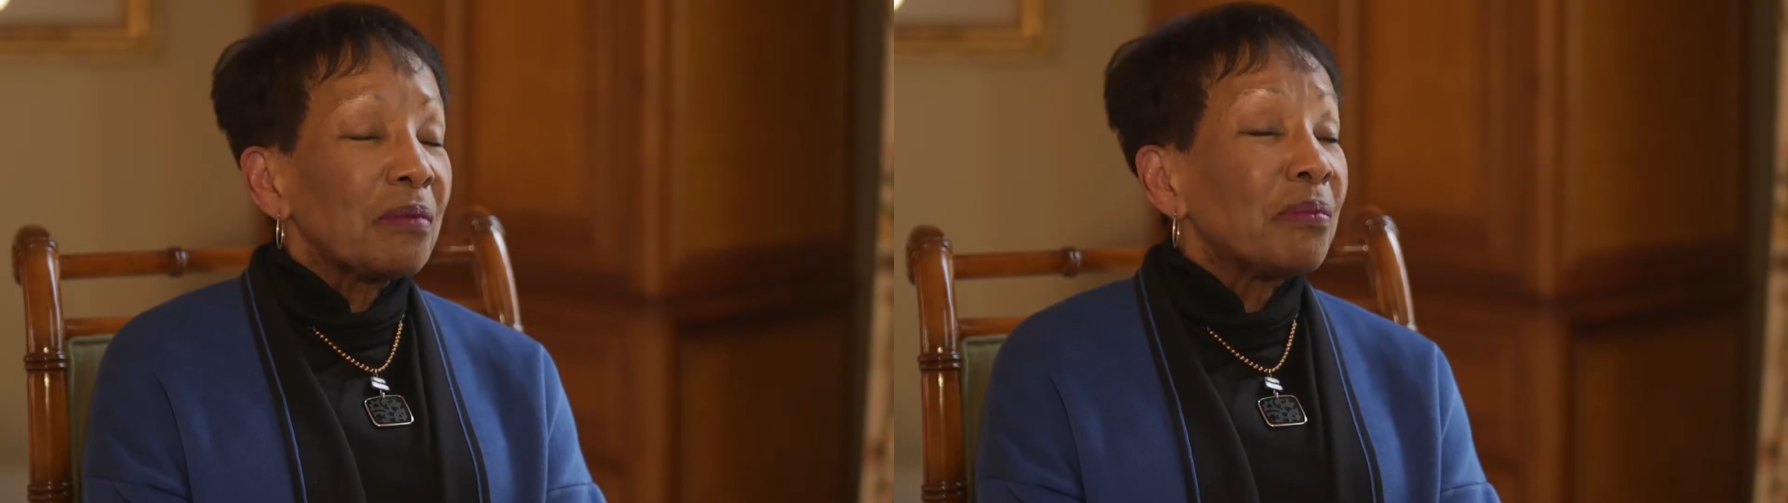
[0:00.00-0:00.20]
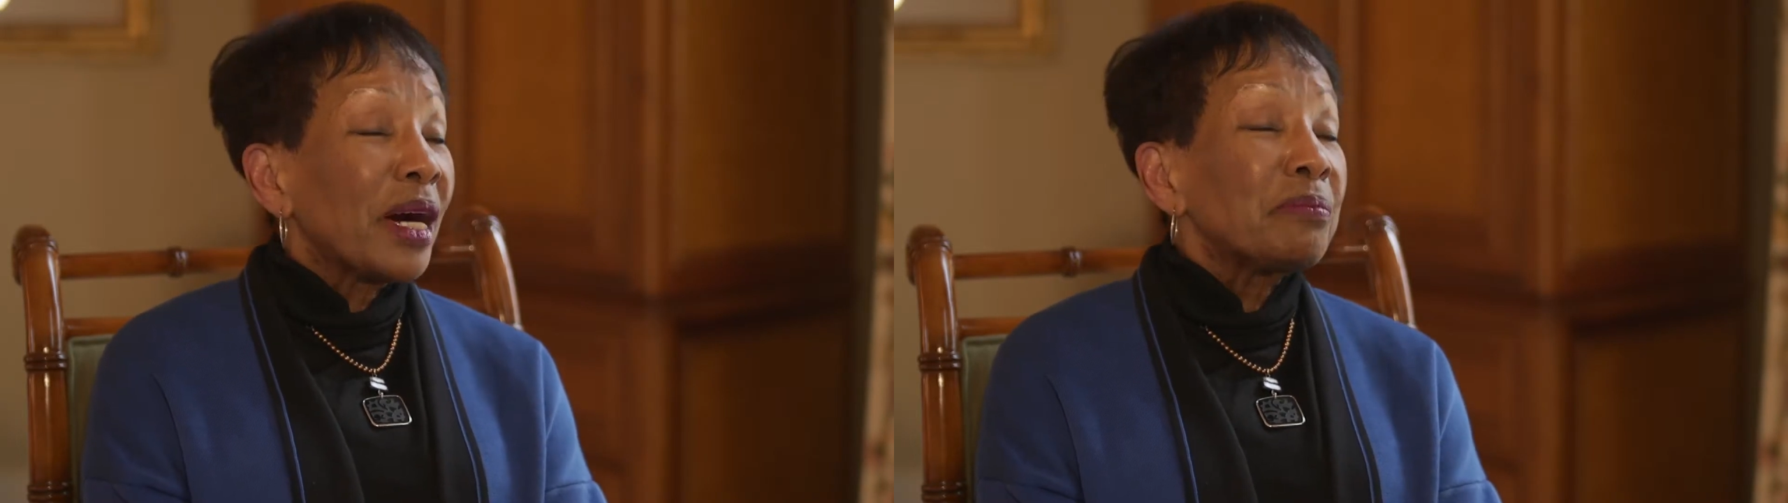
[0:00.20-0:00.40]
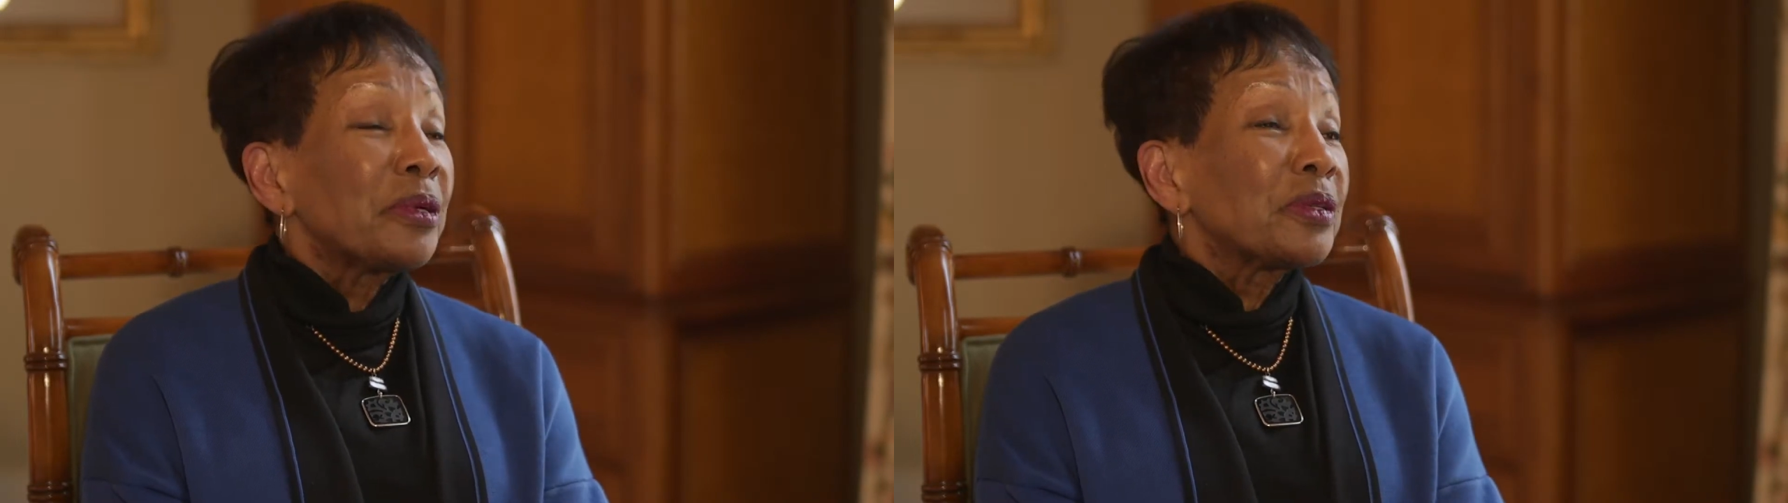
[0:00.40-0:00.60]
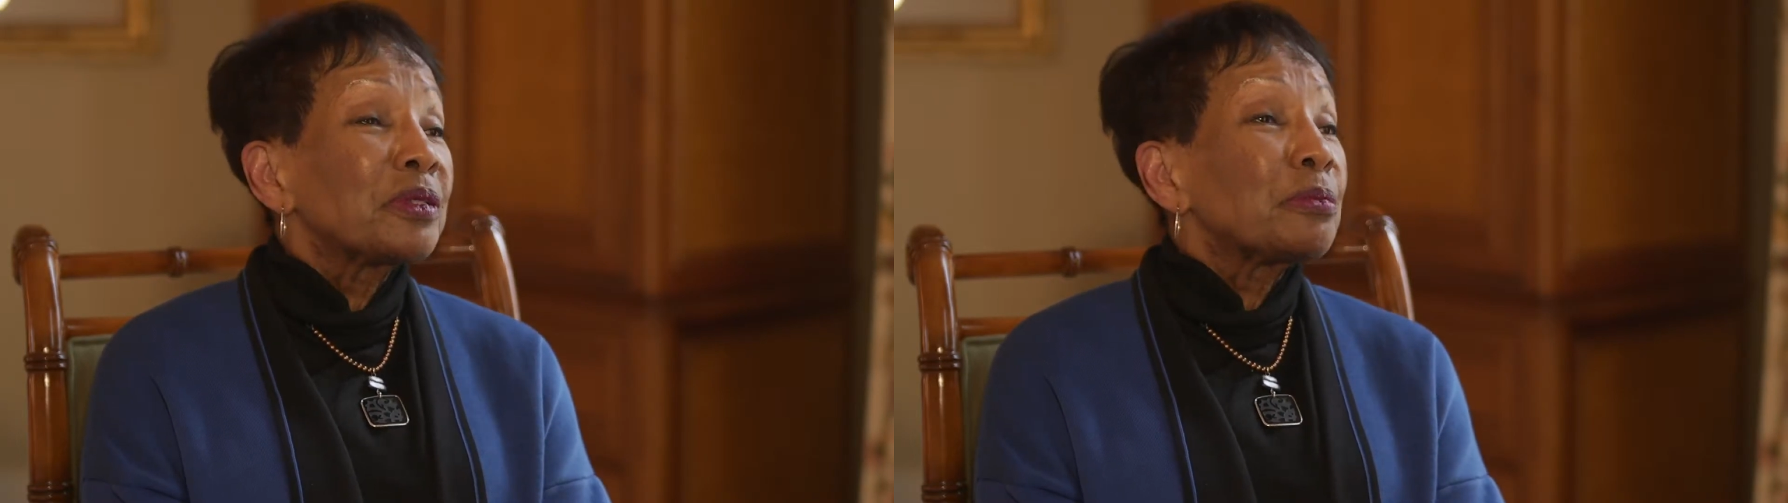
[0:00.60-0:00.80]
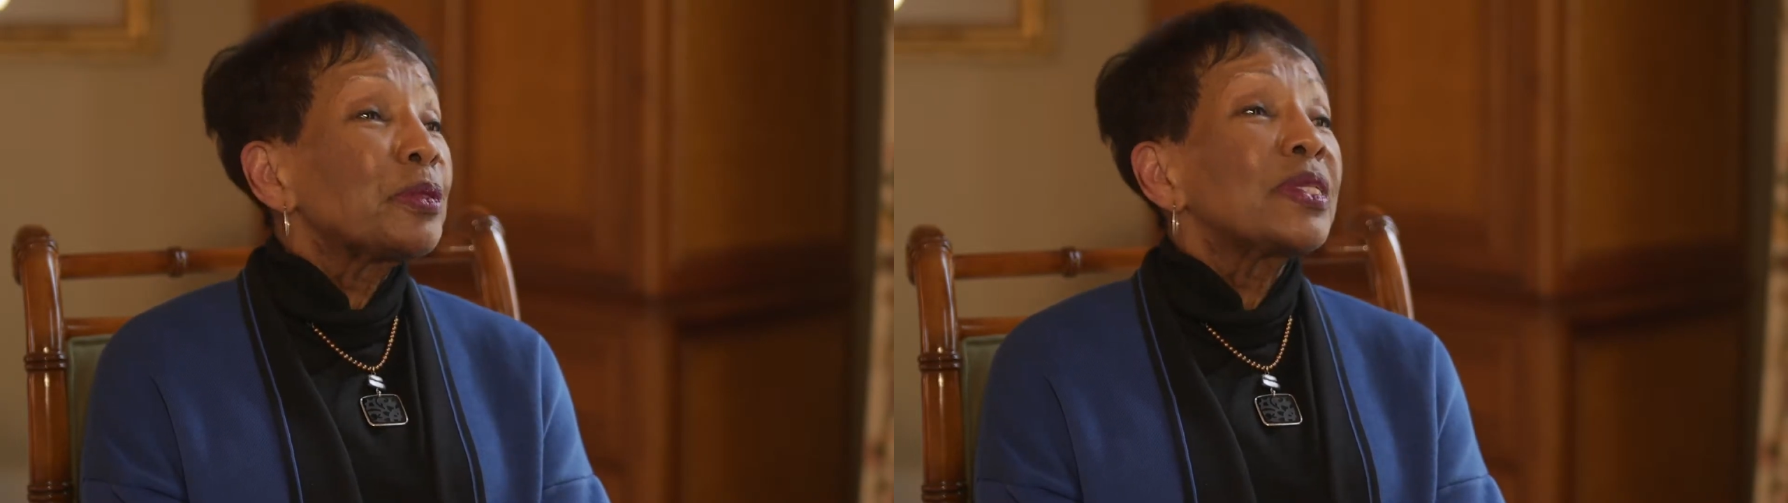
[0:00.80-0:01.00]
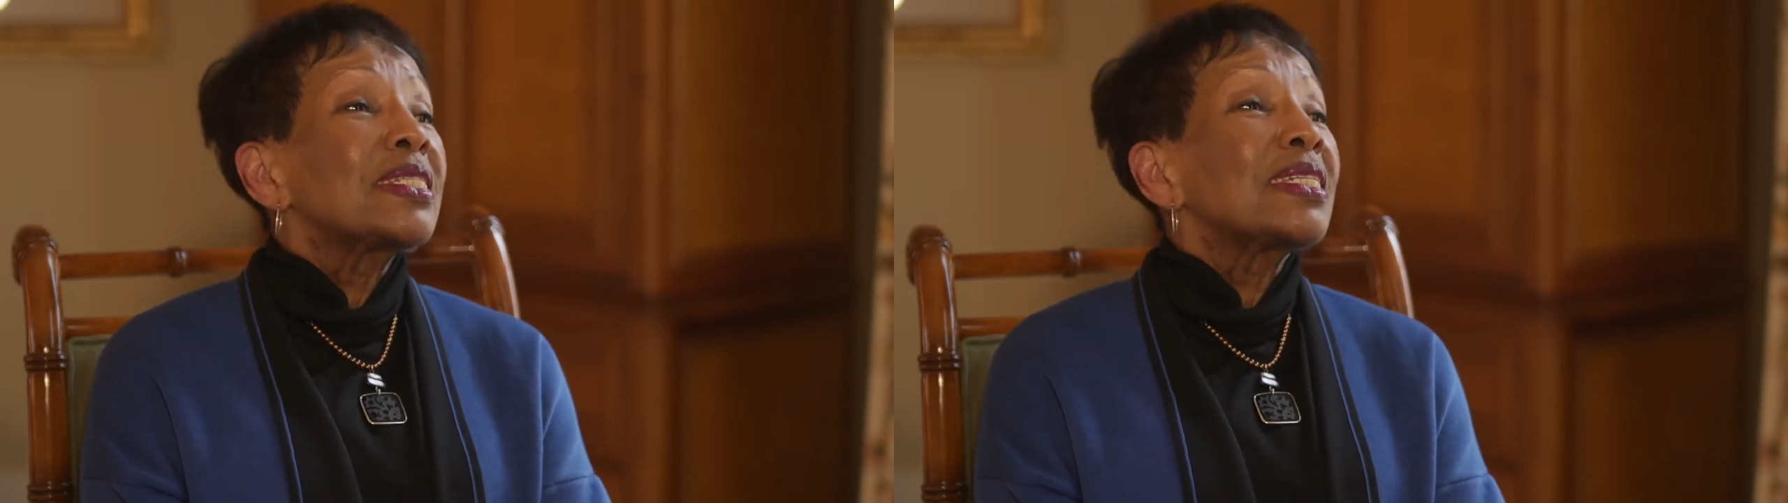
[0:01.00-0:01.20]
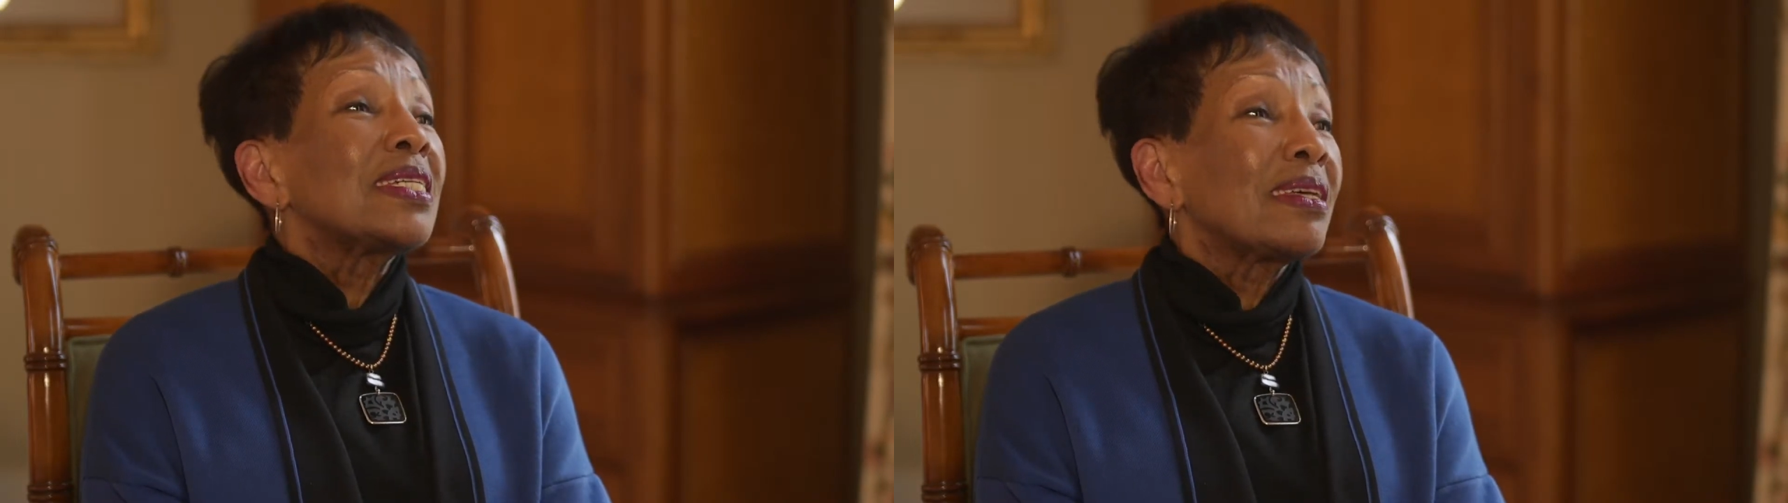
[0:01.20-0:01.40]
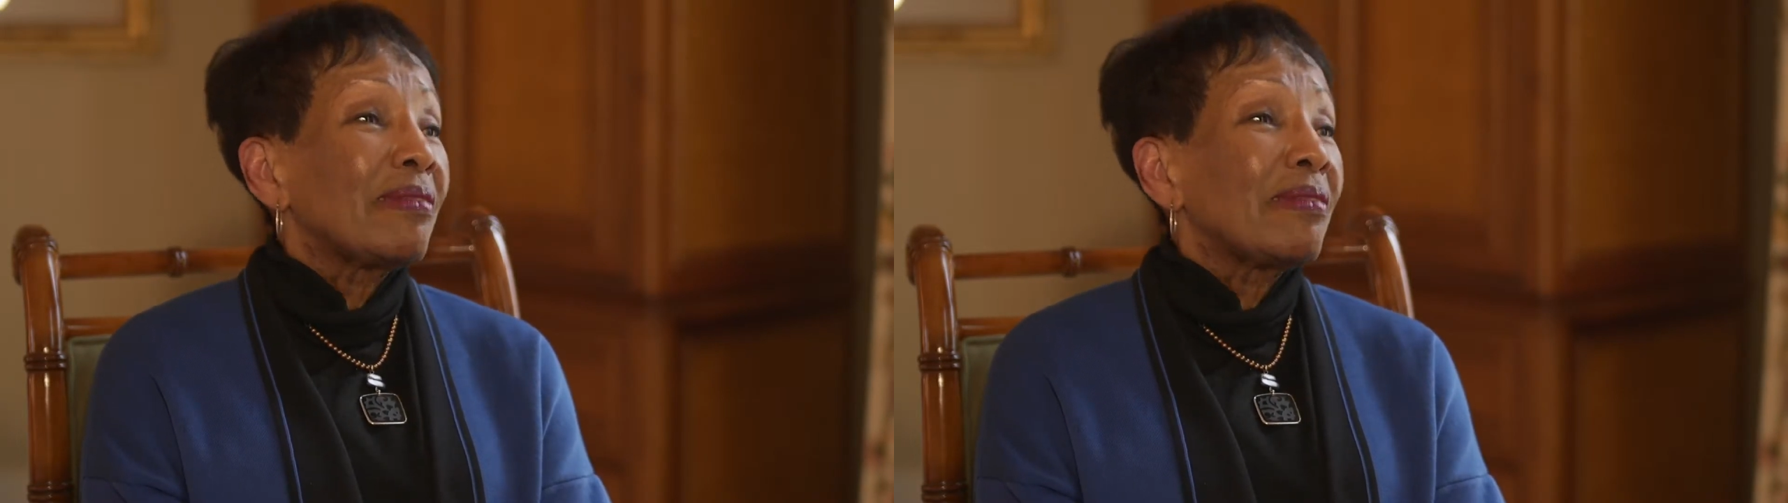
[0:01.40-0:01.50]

my birth preceded